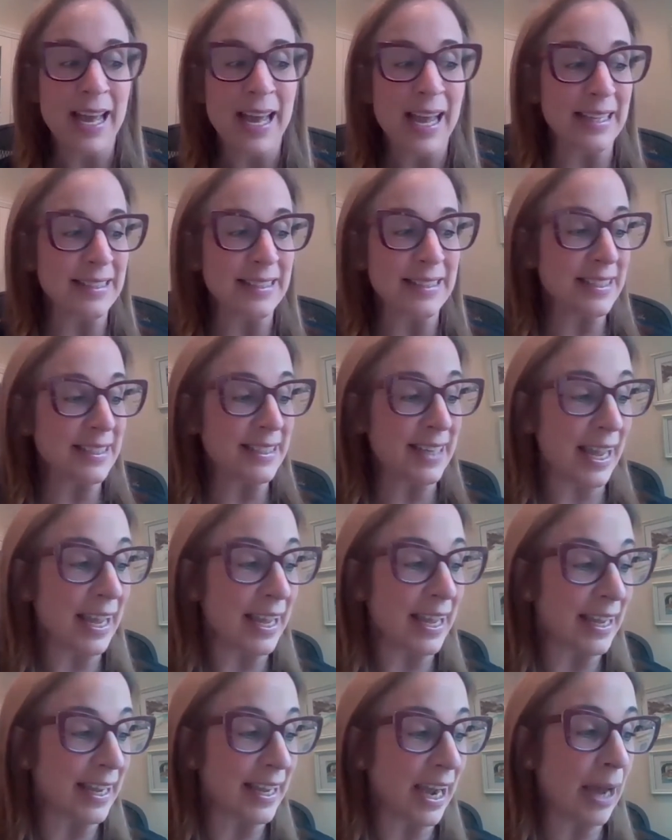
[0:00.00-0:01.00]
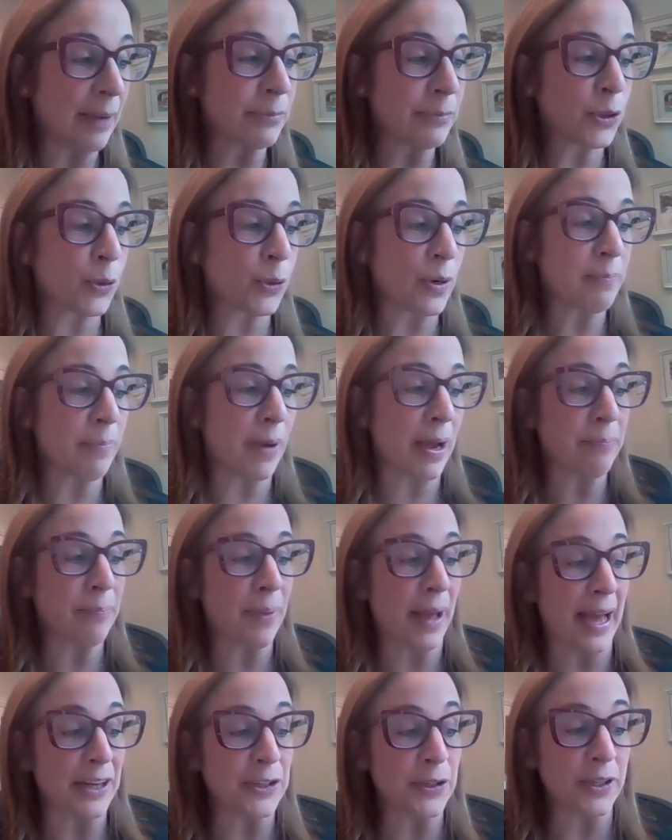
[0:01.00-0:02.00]
And today I'm joined by
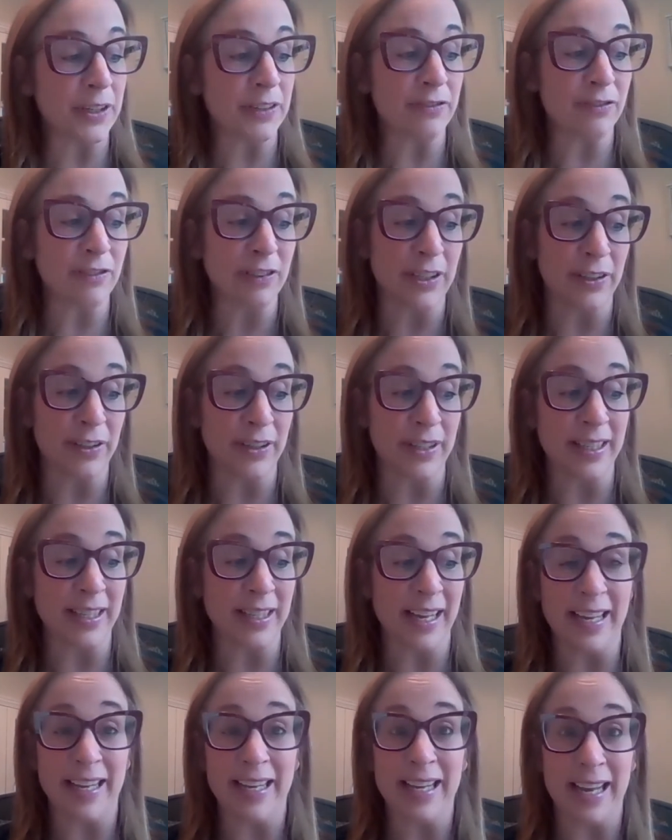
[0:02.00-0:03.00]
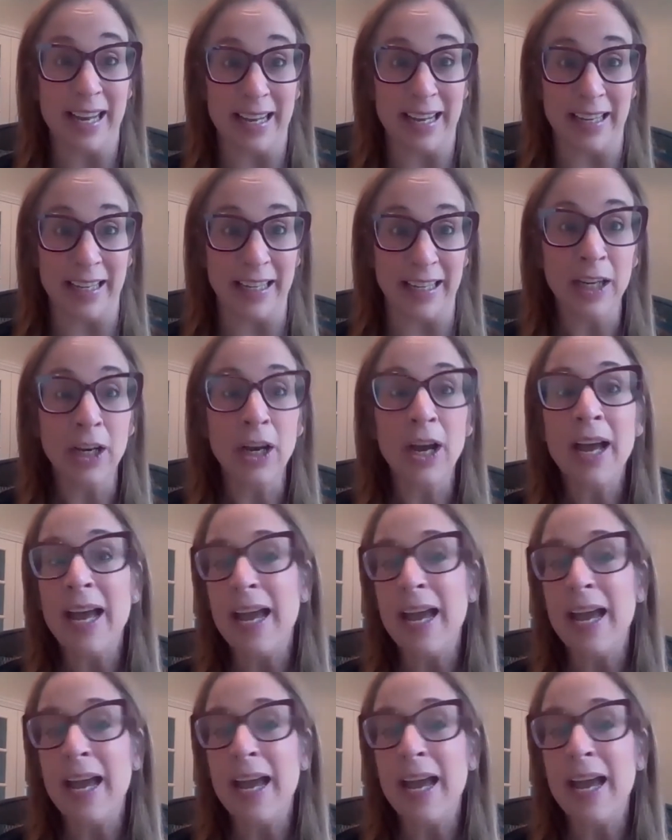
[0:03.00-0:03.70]
Patrick Flaherty, AA.